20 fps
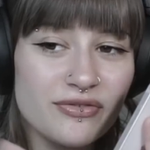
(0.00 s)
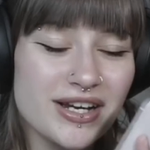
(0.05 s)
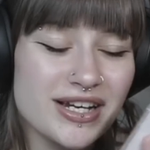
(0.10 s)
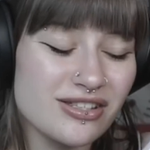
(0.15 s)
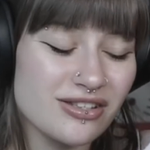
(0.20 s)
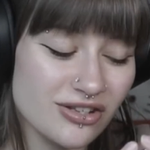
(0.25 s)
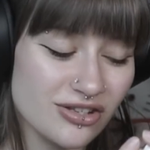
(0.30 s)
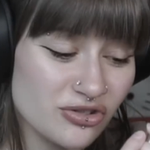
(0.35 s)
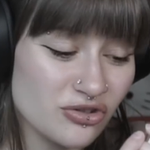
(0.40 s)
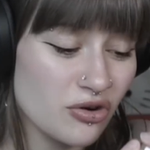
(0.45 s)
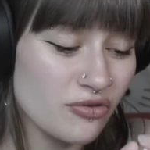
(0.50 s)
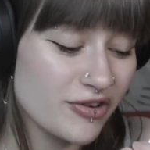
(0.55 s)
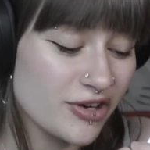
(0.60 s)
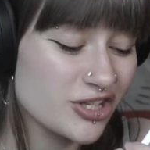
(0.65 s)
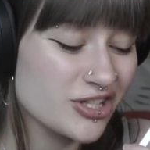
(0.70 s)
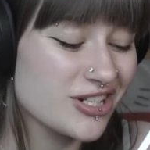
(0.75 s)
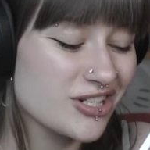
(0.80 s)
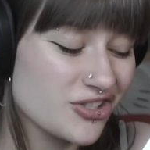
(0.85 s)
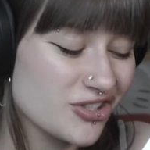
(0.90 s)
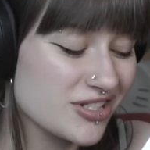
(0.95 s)
Ricks
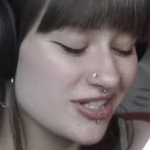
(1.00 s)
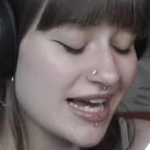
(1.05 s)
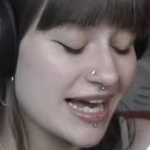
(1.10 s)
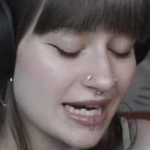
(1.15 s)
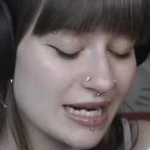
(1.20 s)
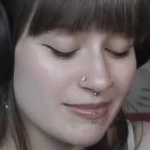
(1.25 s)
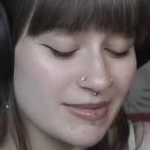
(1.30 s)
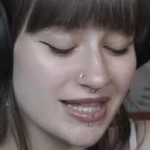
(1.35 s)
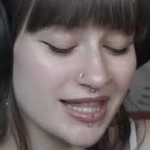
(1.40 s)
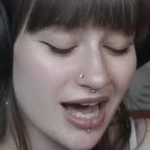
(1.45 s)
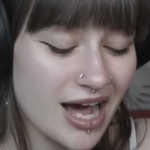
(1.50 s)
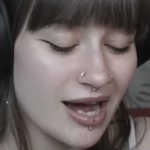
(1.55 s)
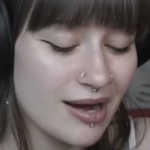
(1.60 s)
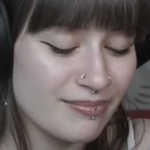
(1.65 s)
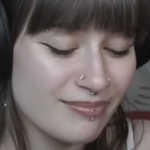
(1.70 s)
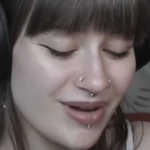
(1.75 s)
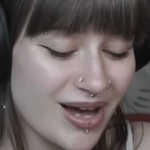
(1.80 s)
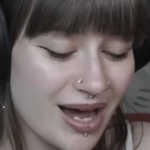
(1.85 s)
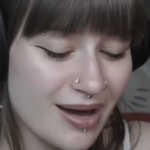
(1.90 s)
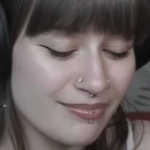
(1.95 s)
_official is just telling me that
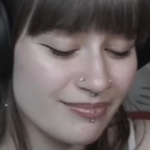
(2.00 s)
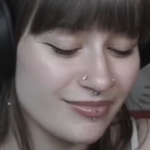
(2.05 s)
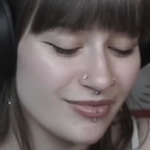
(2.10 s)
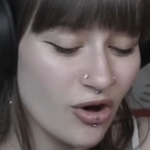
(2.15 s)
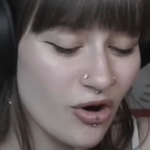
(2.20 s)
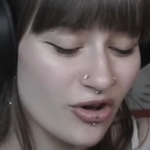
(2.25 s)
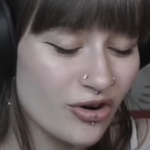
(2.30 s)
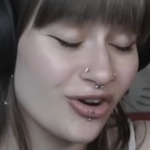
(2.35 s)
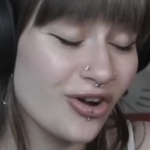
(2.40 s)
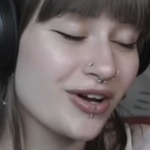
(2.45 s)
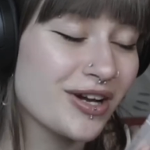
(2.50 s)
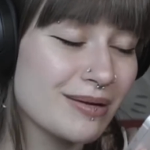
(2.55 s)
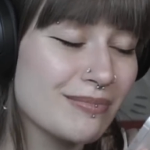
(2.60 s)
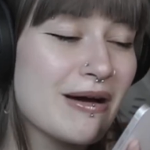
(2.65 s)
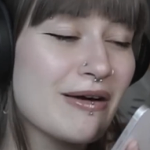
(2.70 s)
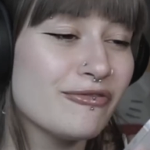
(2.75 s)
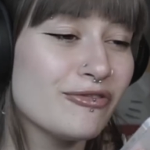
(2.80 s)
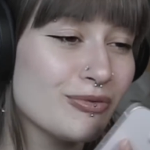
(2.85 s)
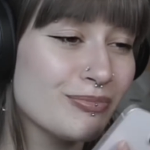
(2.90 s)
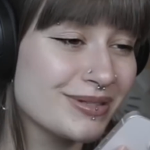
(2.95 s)
I'm not unlocking
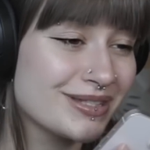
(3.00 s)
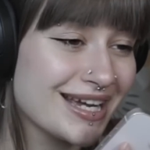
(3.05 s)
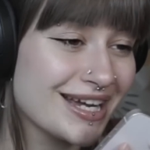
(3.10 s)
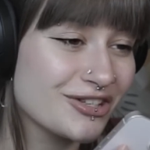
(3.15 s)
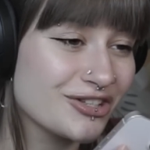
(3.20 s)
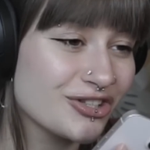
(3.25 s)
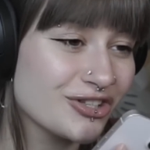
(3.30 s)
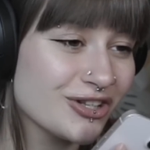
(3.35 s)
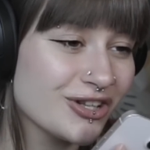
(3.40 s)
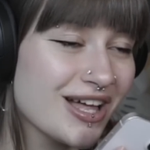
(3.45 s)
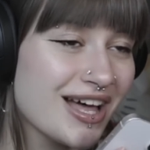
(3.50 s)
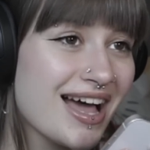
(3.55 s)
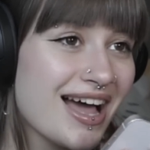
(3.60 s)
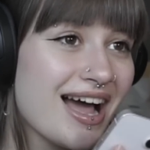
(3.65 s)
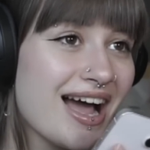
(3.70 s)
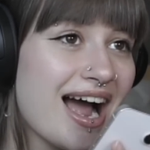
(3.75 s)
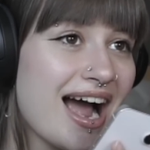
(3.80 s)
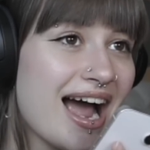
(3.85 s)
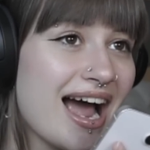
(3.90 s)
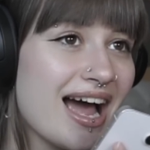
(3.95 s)
my full potential
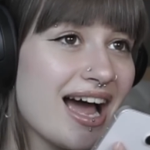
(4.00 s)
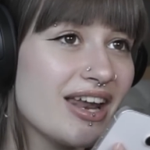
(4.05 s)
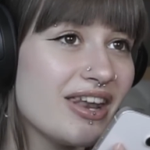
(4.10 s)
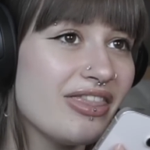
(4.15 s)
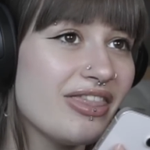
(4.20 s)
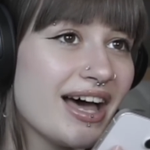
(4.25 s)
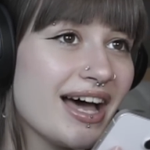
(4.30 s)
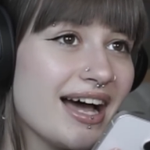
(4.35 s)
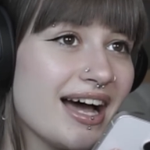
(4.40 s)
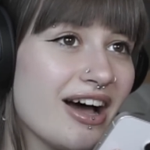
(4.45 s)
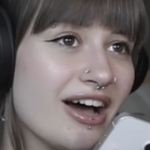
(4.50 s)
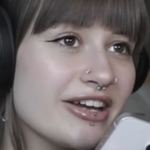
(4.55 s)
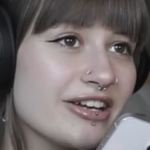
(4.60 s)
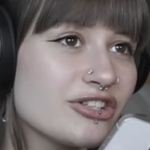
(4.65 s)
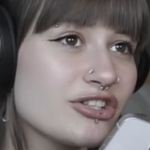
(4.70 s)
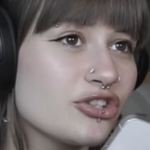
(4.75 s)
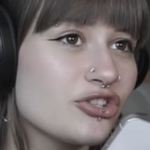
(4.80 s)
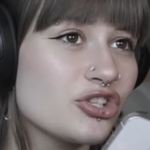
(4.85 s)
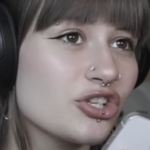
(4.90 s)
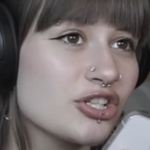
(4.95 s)
and that I
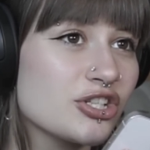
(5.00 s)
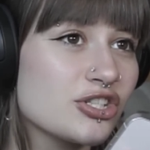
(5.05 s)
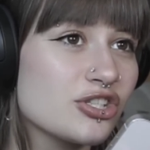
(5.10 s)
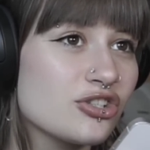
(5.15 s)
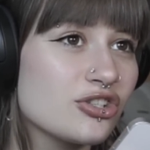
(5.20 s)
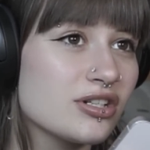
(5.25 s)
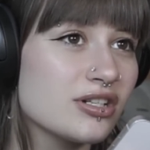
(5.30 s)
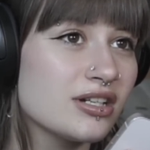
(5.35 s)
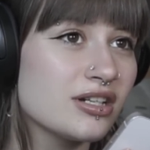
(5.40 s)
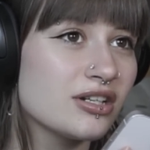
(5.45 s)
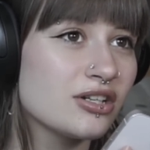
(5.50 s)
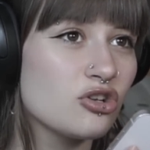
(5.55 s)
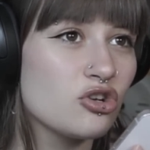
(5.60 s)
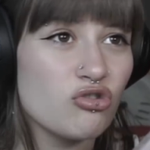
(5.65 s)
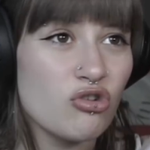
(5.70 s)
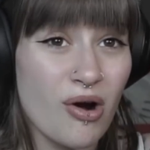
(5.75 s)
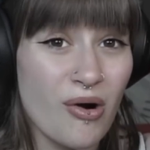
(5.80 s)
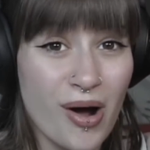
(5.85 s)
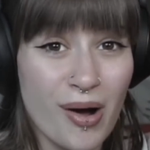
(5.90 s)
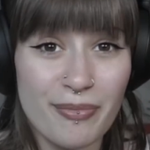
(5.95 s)
should just
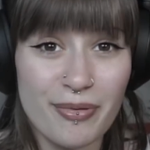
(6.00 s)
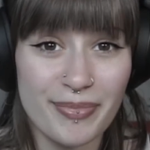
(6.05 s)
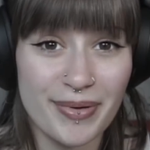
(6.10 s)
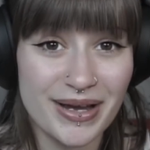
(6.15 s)
grow up,